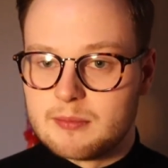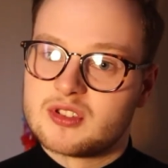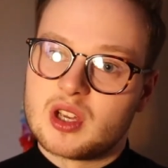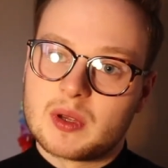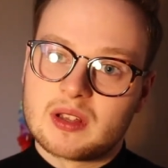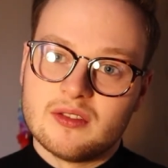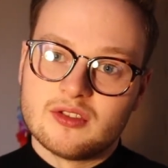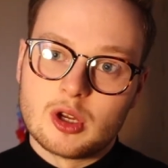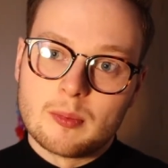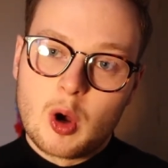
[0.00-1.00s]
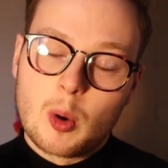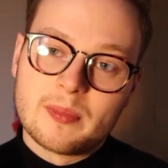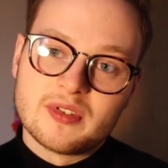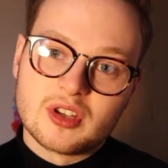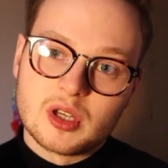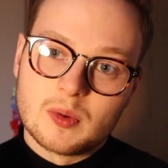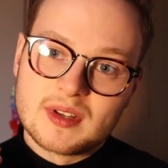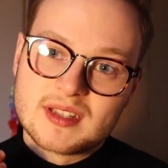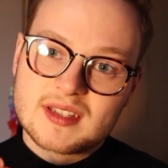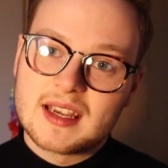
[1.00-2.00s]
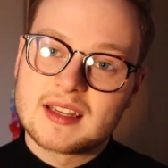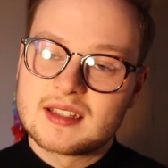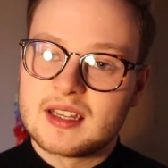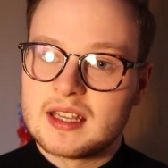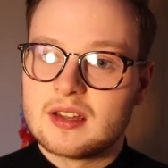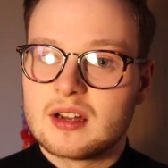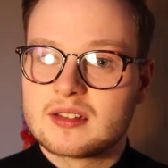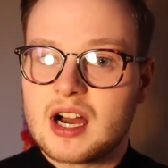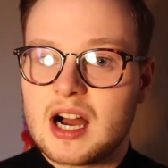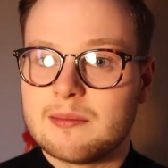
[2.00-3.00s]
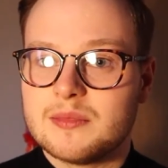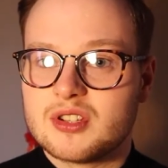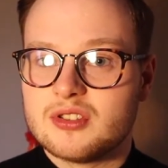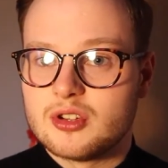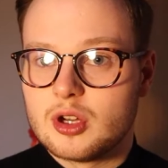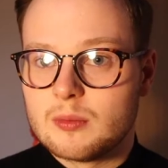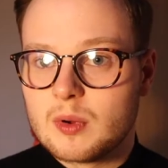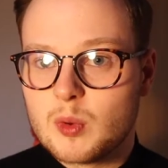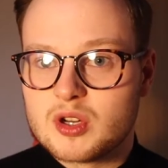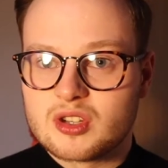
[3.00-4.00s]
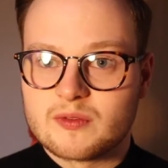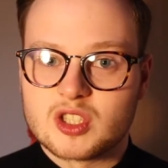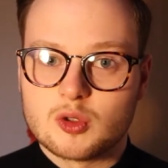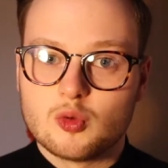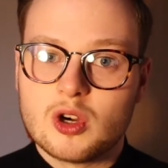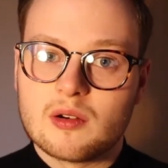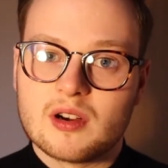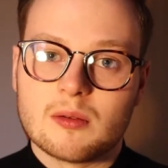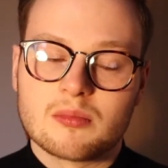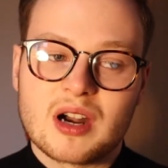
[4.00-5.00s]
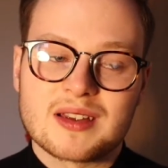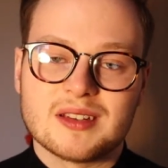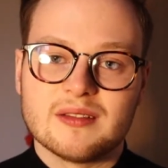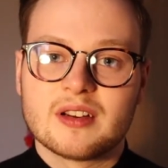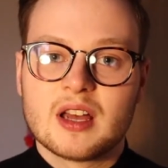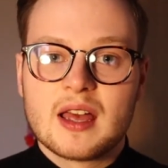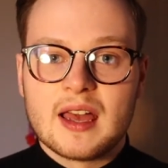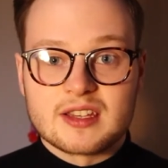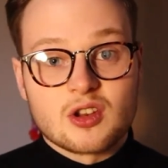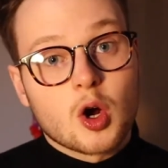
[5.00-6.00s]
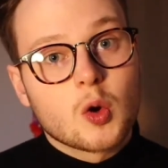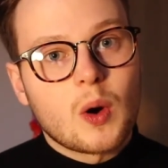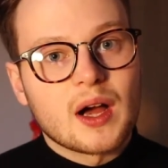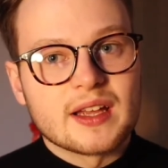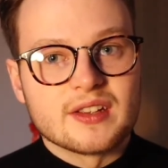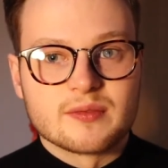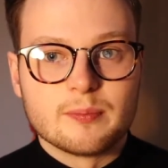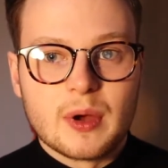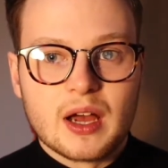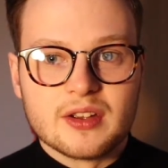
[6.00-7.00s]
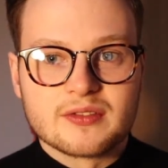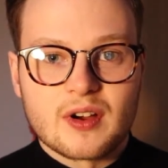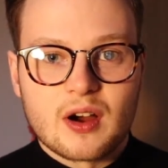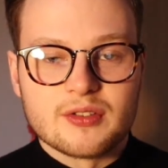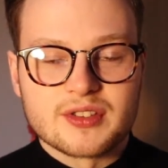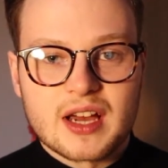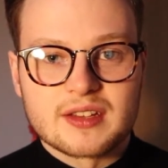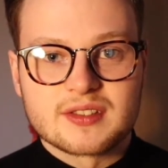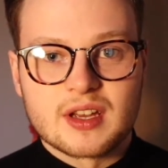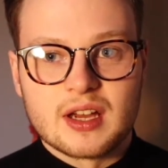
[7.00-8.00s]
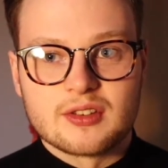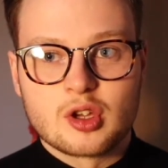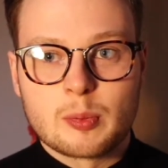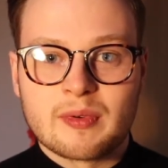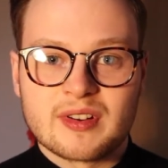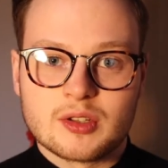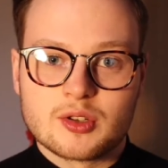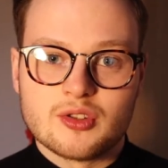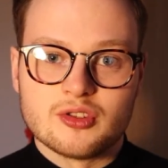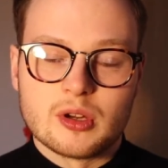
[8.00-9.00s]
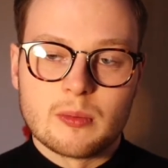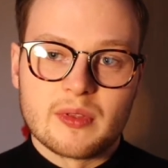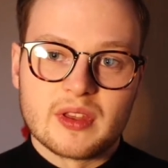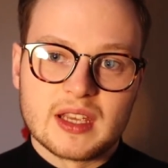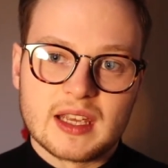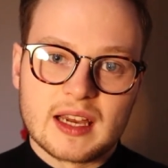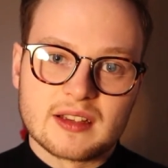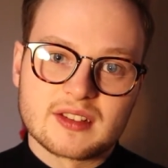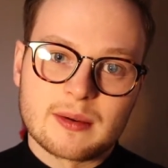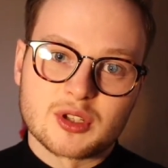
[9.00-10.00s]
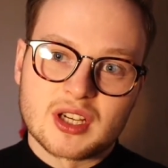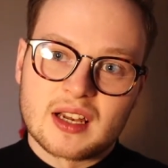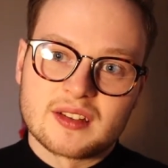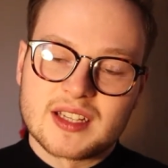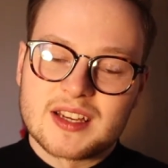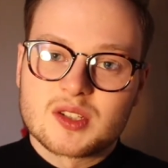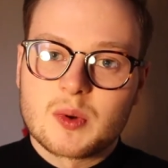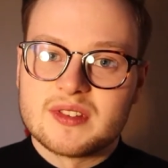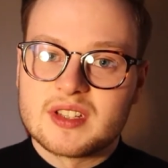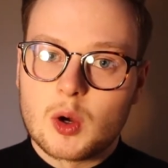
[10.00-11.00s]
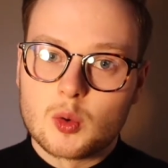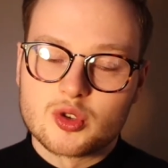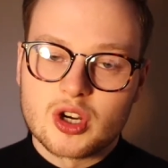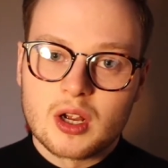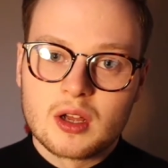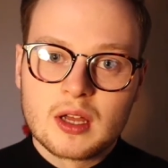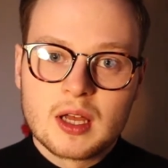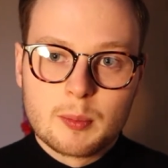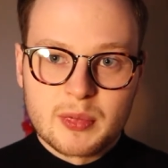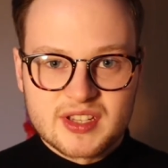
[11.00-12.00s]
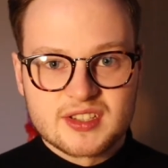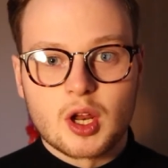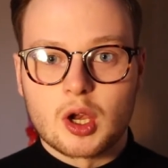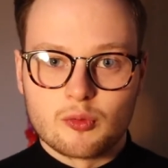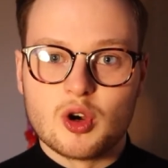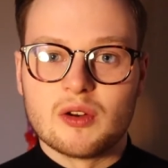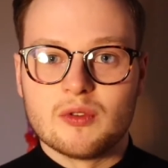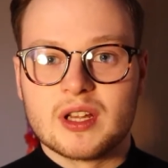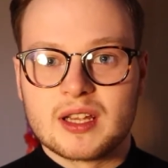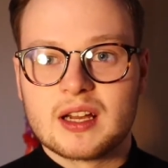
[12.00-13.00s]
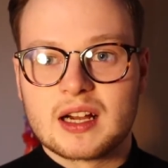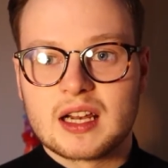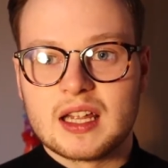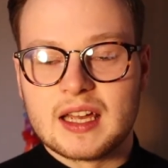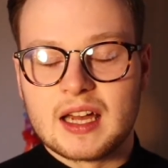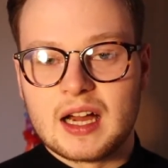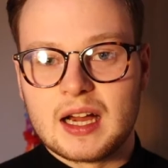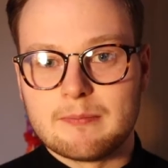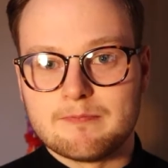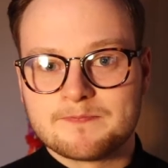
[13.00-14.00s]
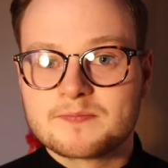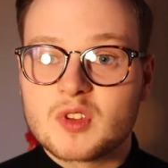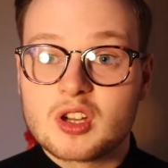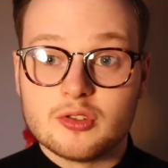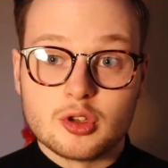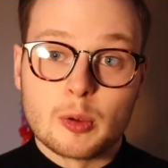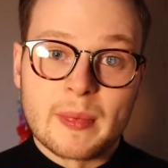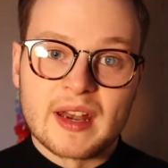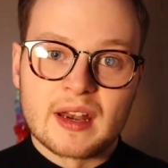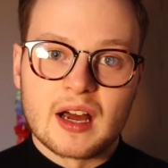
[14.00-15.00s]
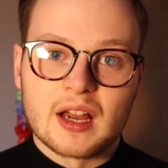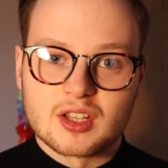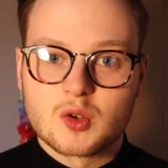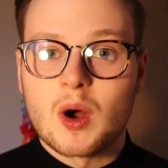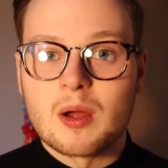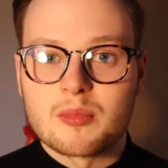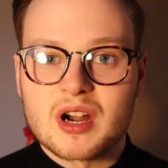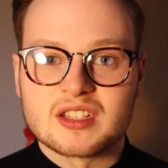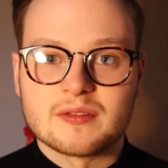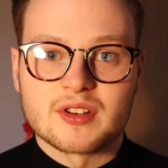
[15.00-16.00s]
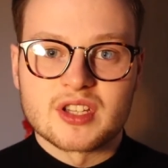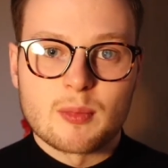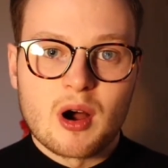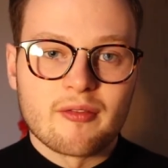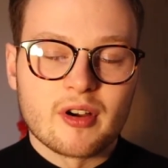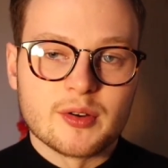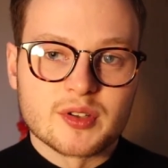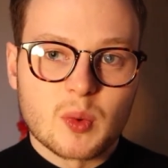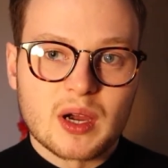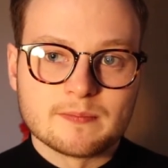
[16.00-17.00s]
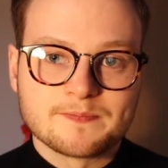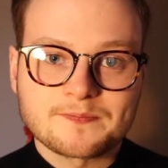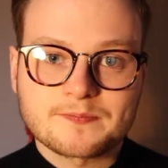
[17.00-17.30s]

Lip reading: So you can zoom up to 60 times zoom, which is obviously really impressive. It's not quite as far as that super resolution zoom on the Samsung Galaxy S20 Ultra, but it's still a really clear zoom in, and it's quite impressive on a smartphone as well.